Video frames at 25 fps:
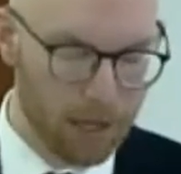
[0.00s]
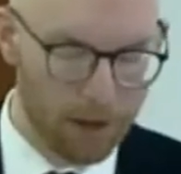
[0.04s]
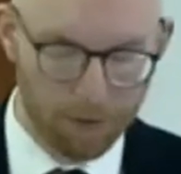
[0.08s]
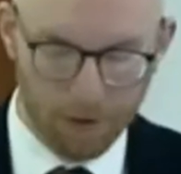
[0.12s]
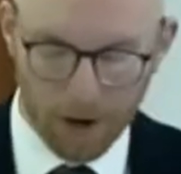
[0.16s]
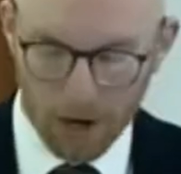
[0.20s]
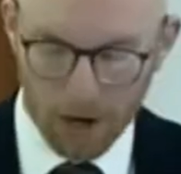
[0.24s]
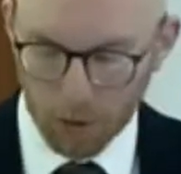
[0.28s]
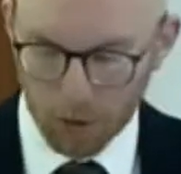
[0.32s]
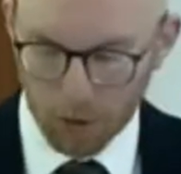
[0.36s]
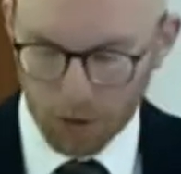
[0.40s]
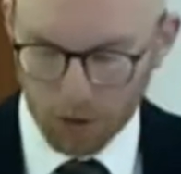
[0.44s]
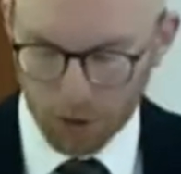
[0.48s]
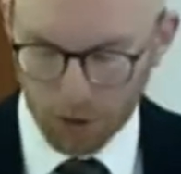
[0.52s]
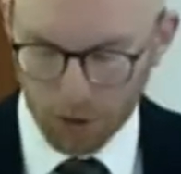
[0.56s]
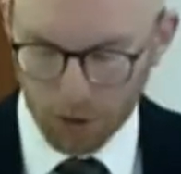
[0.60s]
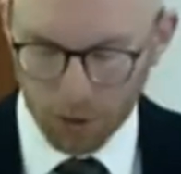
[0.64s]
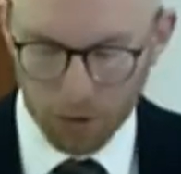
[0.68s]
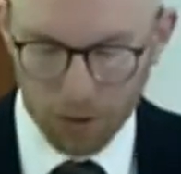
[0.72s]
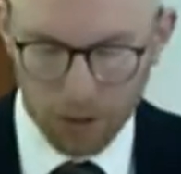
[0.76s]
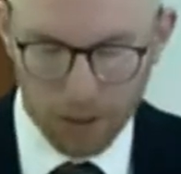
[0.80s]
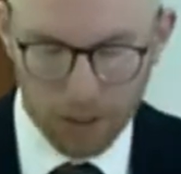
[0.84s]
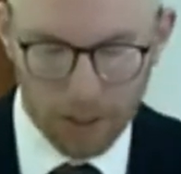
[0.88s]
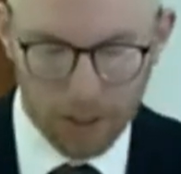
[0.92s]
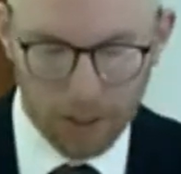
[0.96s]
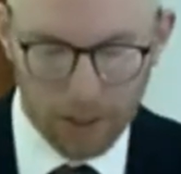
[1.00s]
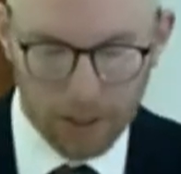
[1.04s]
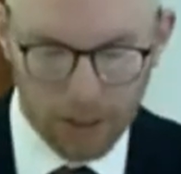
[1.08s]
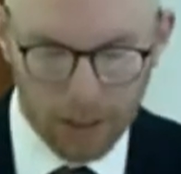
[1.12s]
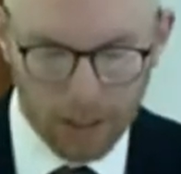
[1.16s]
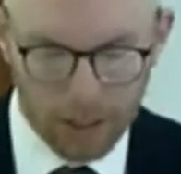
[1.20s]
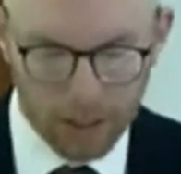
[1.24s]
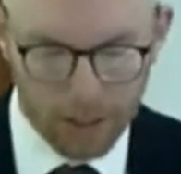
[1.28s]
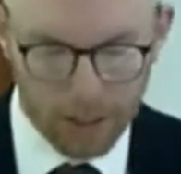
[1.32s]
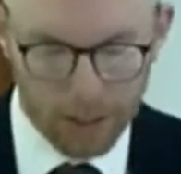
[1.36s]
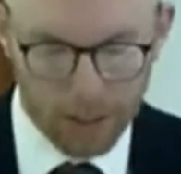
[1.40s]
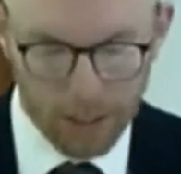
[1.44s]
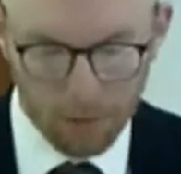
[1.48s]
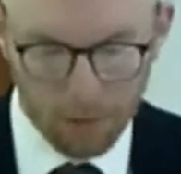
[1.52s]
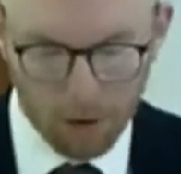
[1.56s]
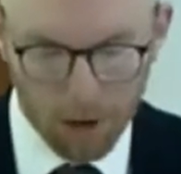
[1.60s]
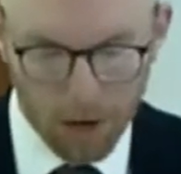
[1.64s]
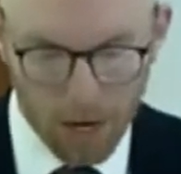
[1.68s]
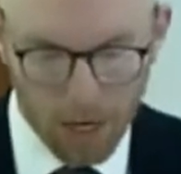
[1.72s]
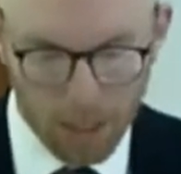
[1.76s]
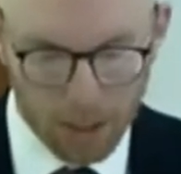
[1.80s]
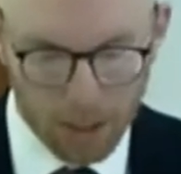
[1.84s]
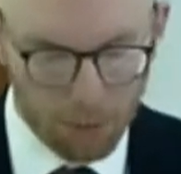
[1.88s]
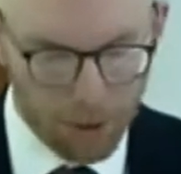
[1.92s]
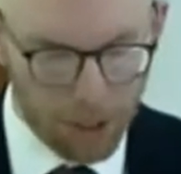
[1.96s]
If I were to uh,
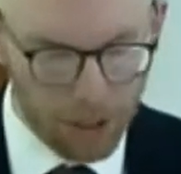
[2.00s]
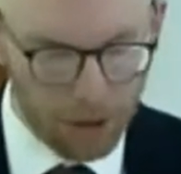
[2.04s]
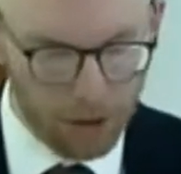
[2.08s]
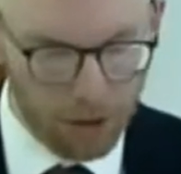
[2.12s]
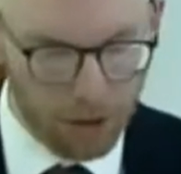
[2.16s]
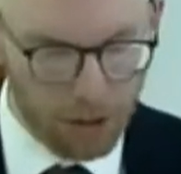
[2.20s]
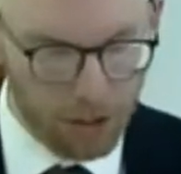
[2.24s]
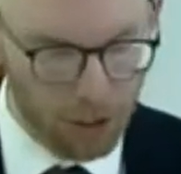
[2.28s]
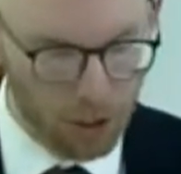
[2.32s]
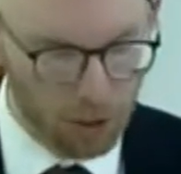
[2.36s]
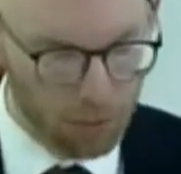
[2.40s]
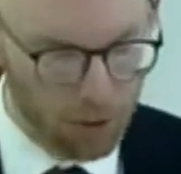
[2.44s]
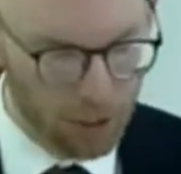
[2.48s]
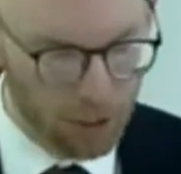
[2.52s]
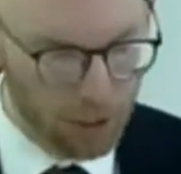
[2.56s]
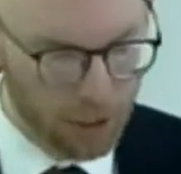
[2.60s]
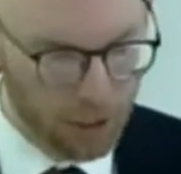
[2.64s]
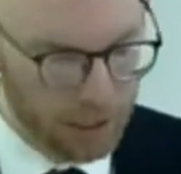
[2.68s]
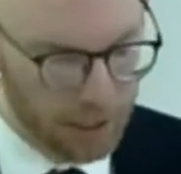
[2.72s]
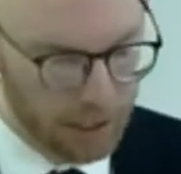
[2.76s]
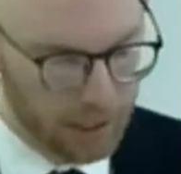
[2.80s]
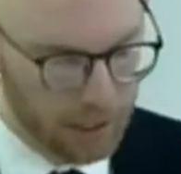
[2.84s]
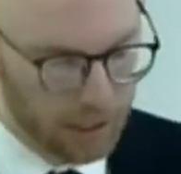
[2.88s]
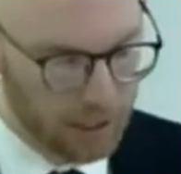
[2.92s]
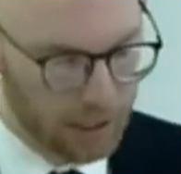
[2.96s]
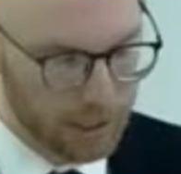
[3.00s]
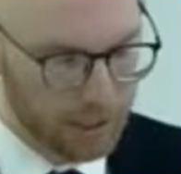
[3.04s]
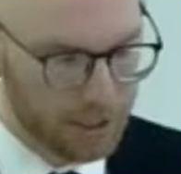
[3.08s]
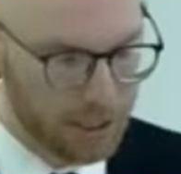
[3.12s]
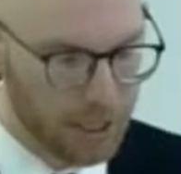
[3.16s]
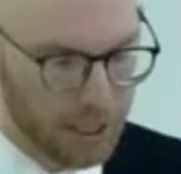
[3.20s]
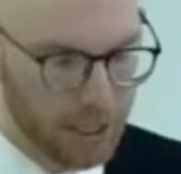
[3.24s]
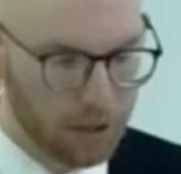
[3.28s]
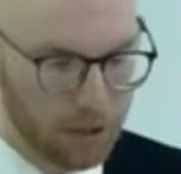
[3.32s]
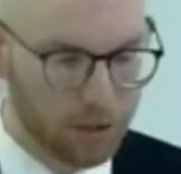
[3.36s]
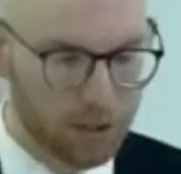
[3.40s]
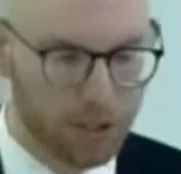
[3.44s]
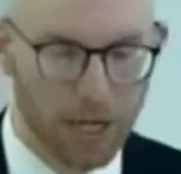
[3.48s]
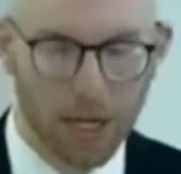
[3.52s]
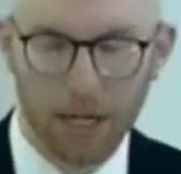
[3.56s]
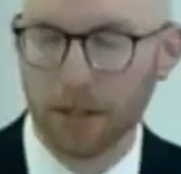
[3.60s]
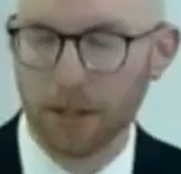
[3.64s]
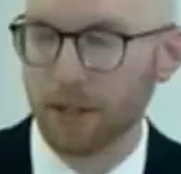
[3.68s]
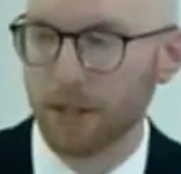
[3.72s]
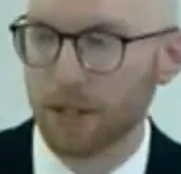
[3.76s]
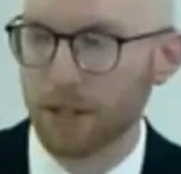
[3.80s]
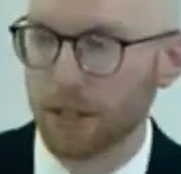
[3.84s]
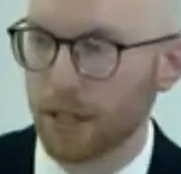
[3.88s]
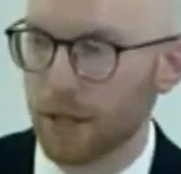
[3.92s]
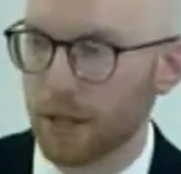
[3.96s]
summarize Peter's sermon in a single
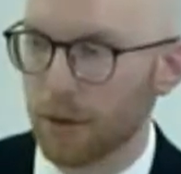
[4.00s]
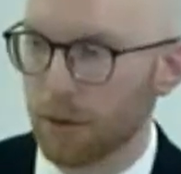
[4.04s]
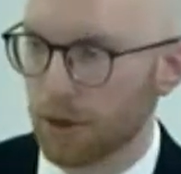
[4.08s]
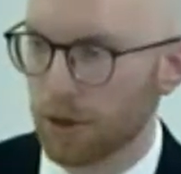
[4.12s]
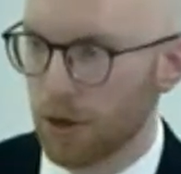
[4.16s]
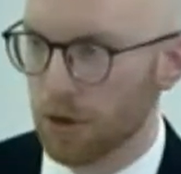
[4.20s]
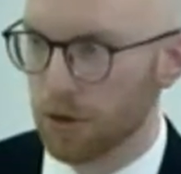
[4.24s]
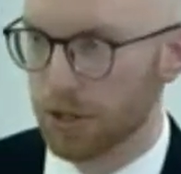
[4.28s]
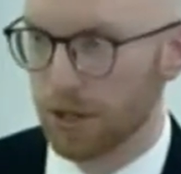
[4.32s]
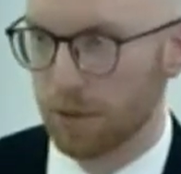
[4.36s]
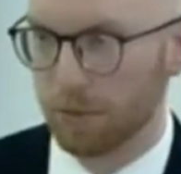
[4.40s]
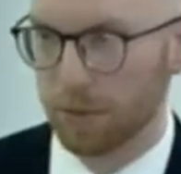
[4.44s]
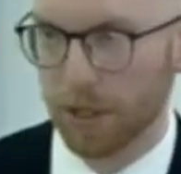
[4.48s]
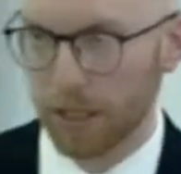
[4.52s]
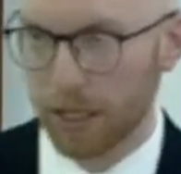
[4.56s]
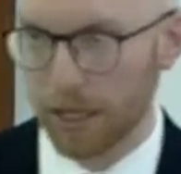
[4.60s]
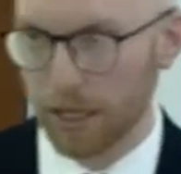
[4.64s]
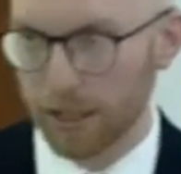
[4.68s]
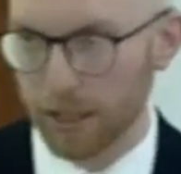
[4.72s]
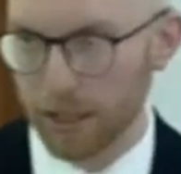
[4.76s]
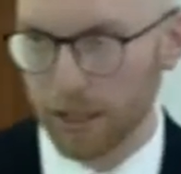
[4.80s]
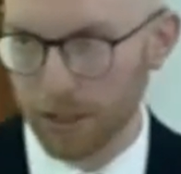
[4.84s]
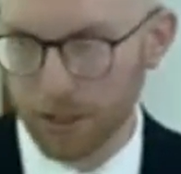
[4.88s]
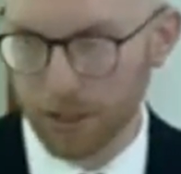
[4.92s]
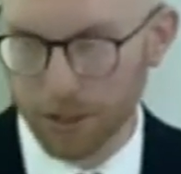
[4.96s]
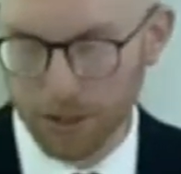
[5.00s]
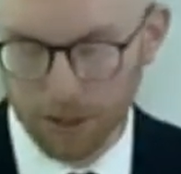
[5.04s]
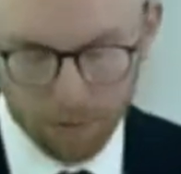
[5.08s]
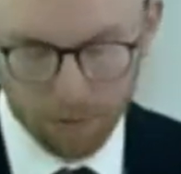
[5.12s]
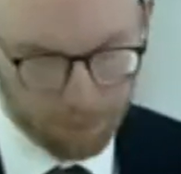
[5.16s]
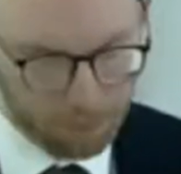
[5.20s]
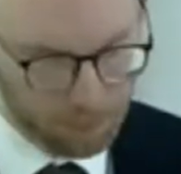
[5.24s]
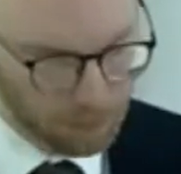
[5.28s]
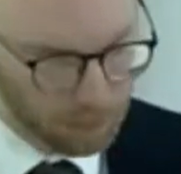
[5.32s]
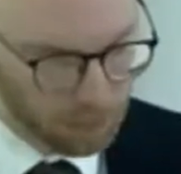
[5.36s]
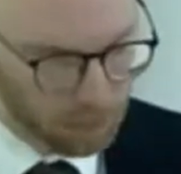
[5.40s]
sentence, it would go something like this